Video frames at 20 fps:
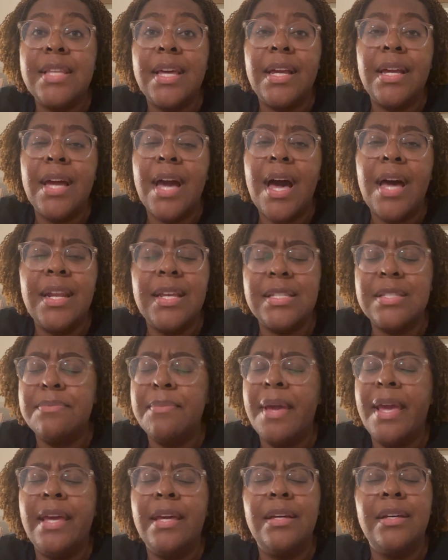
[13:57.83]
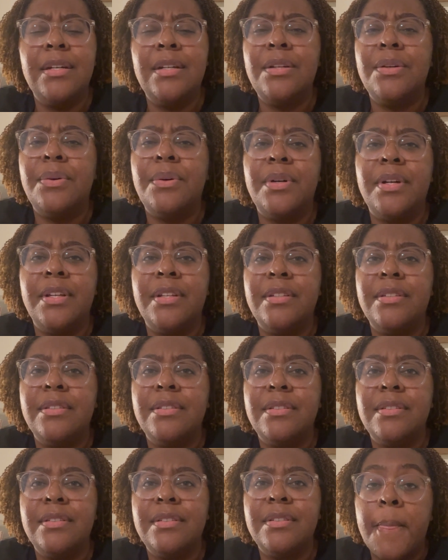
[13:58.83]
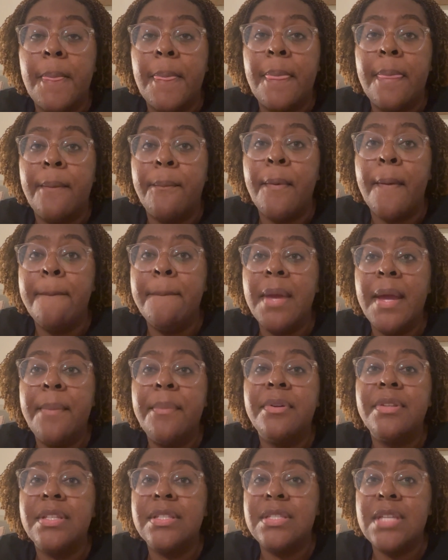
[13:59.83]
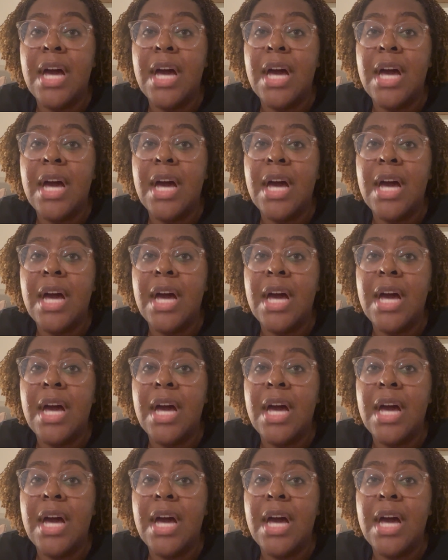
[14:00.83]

that God has made good on. Remember the